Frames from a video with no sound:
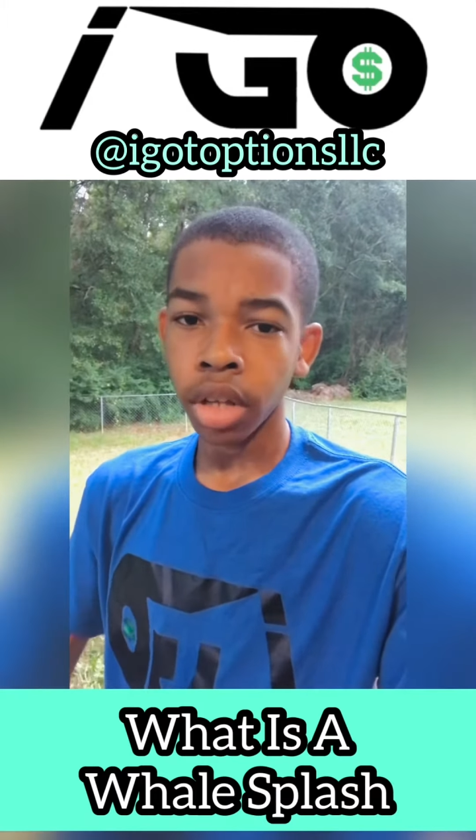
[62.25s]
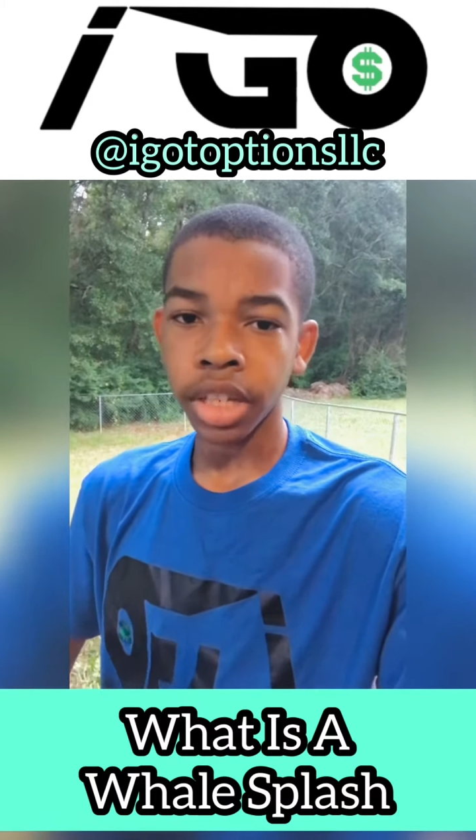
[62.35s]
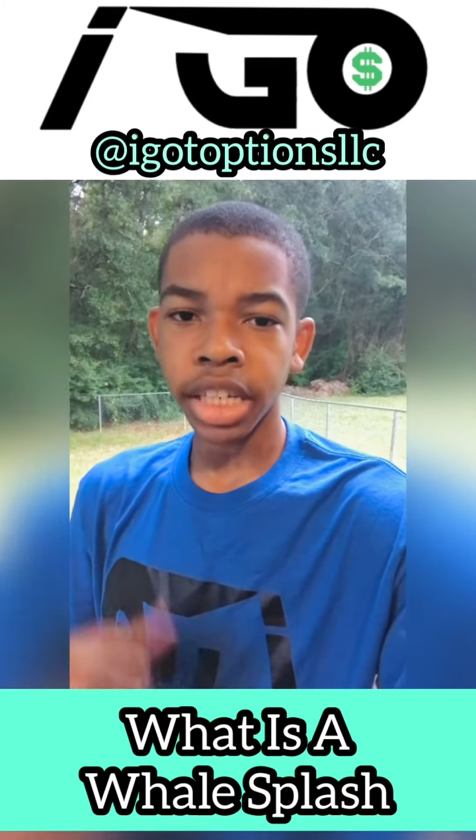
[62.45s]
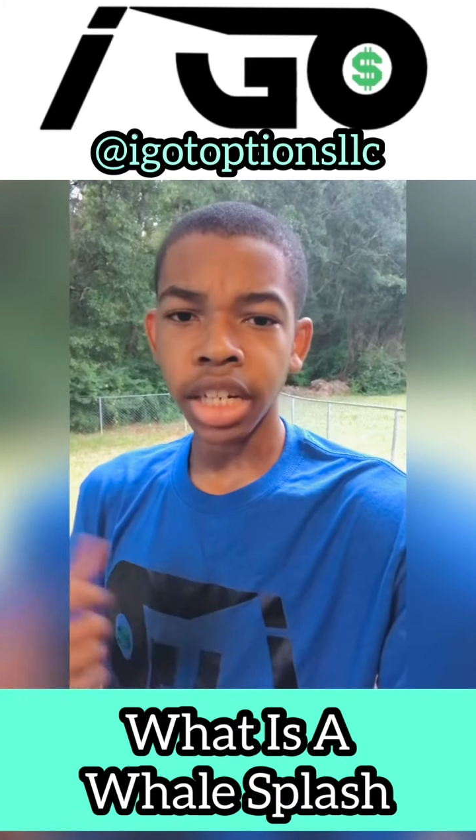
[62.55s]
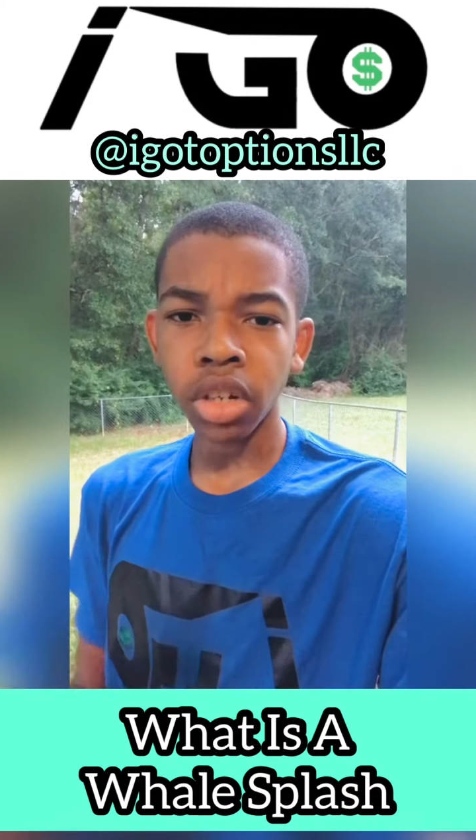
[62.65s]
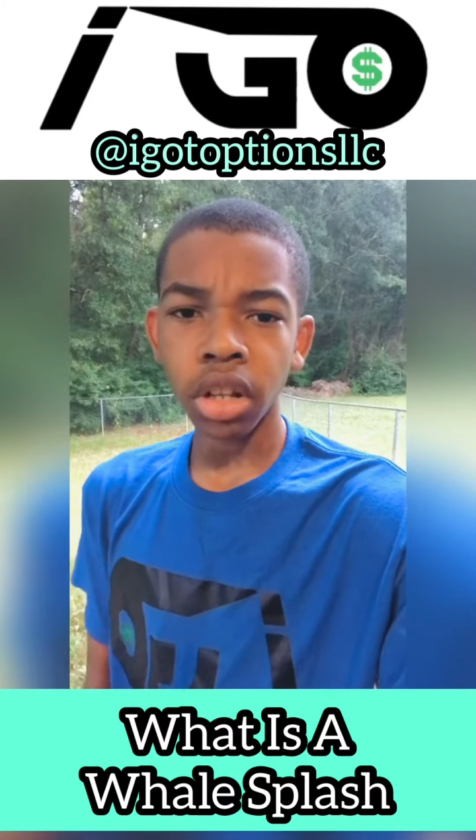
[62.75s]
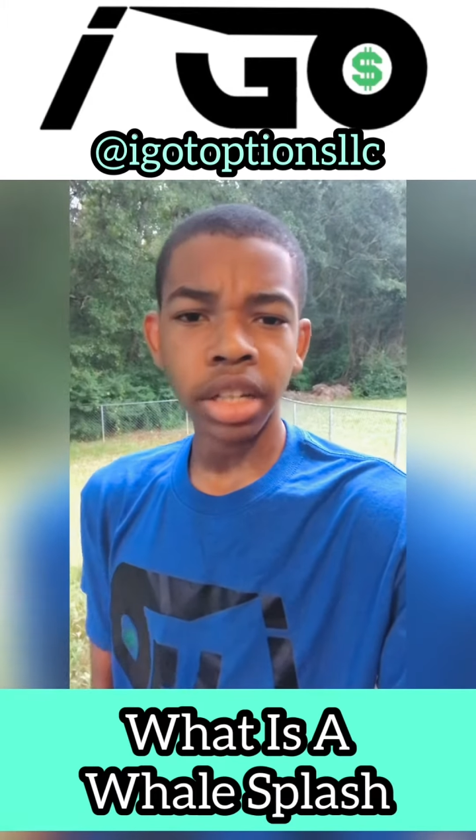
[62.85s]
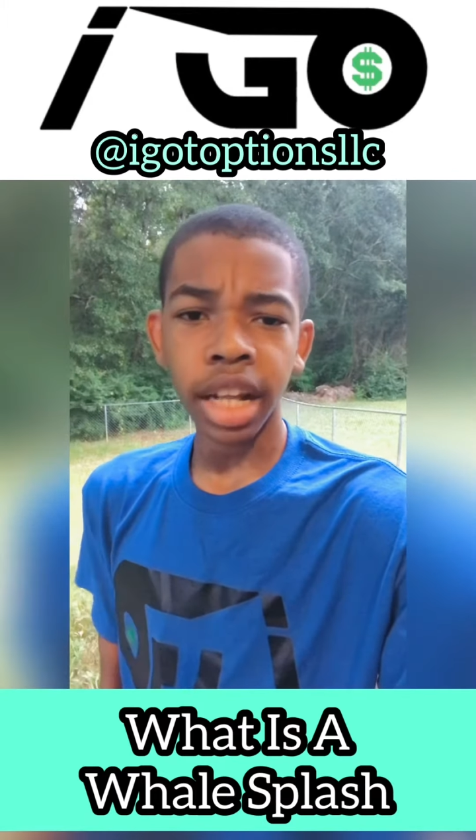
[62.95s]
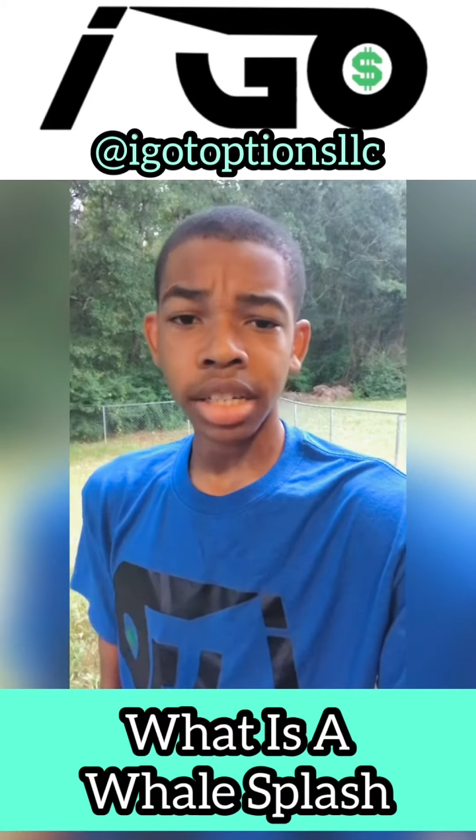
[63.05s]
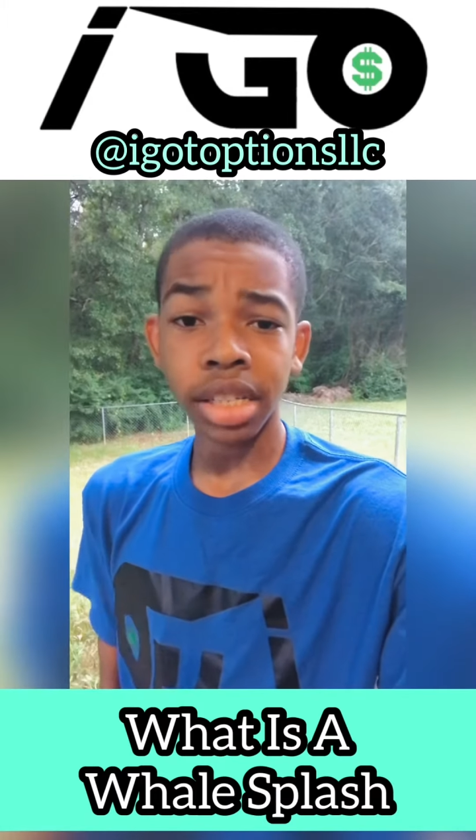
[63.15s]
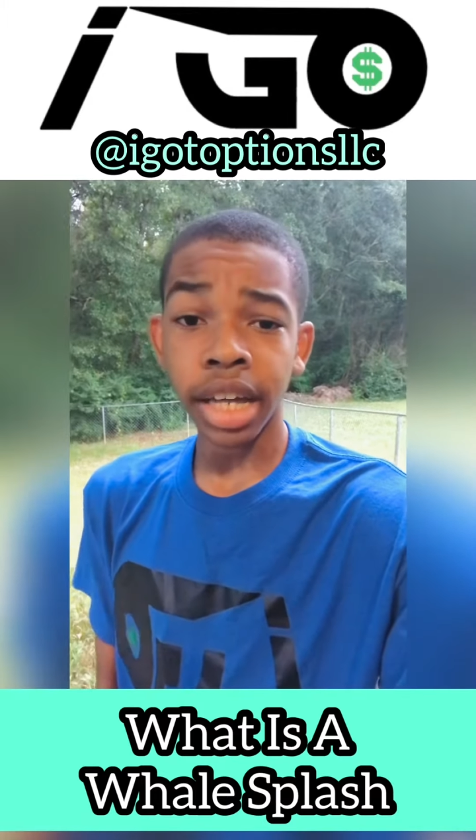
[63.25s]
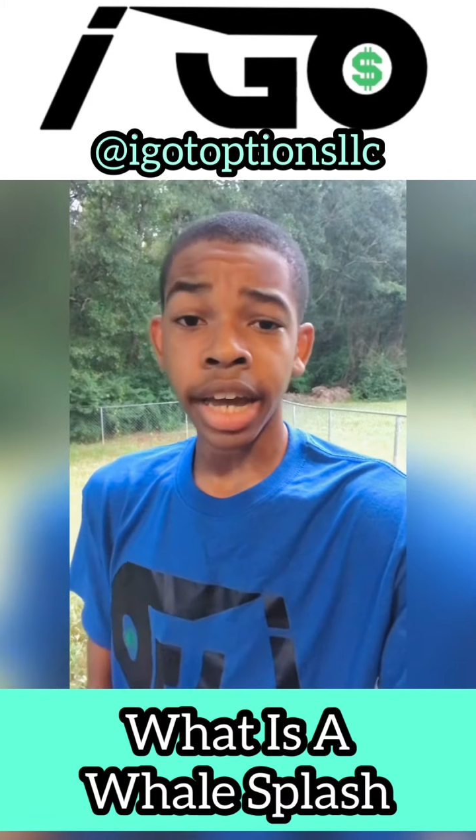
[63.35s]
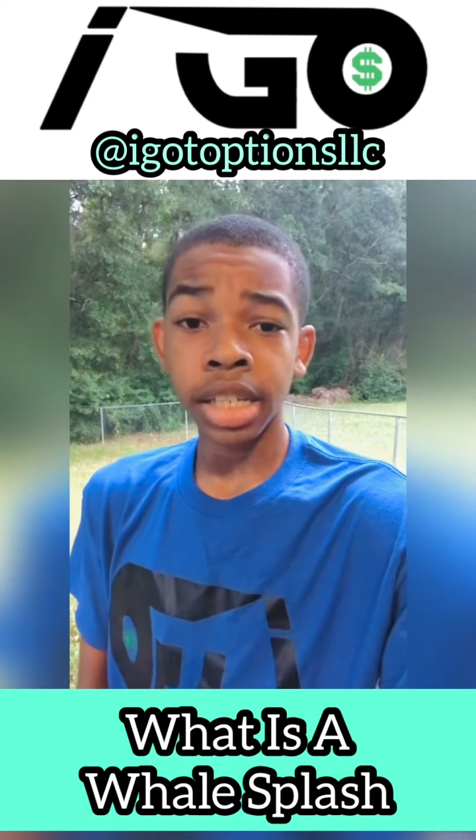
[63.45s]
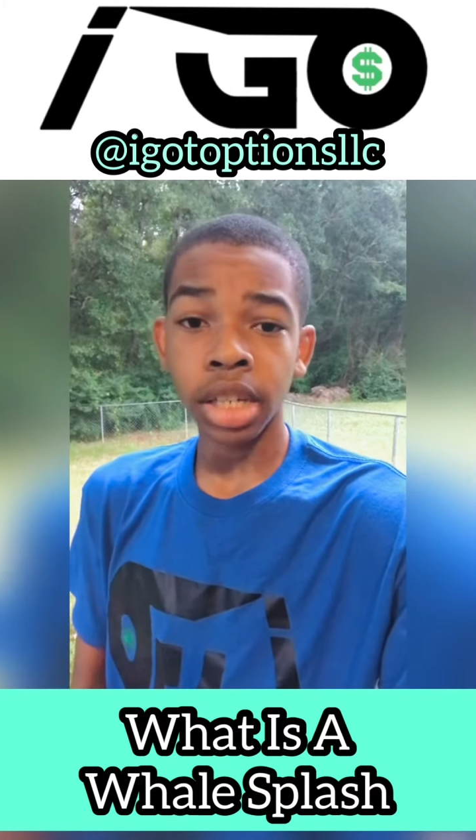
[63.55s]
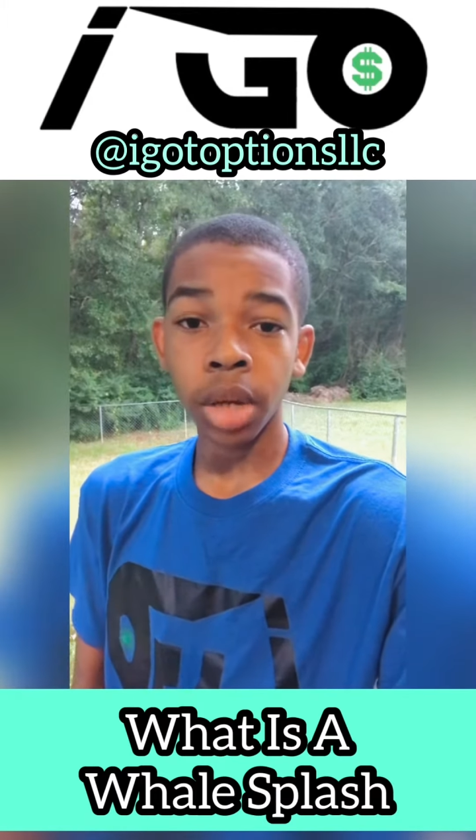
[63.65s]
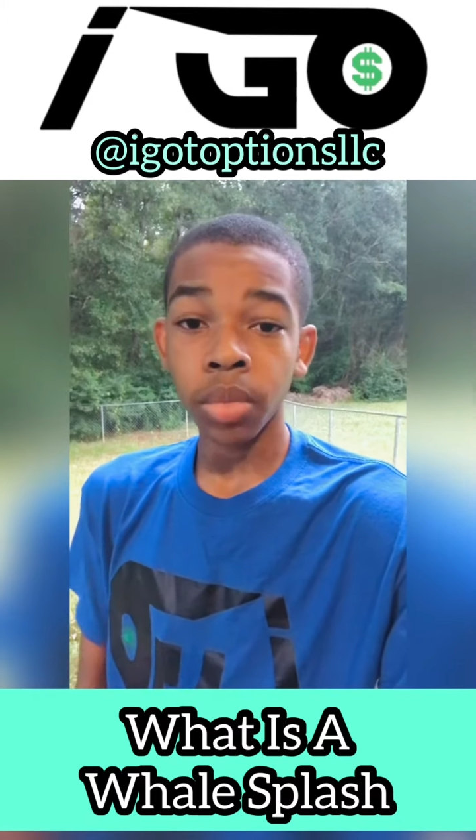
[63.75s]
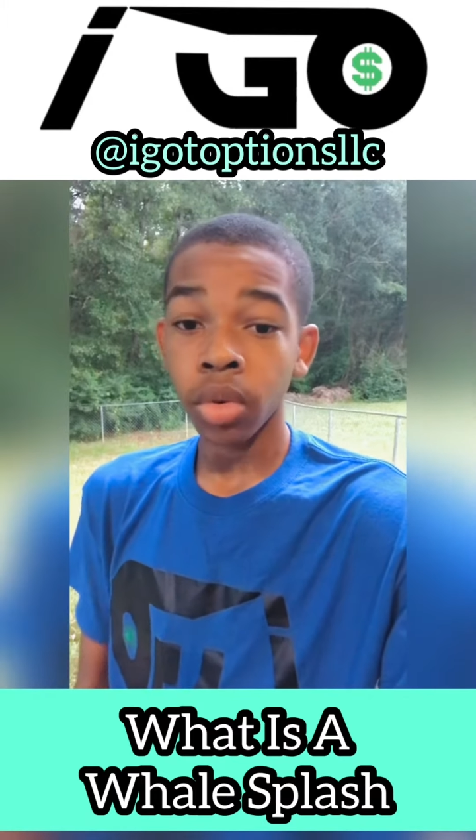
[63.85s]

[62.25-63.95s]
the technical analysis adds up.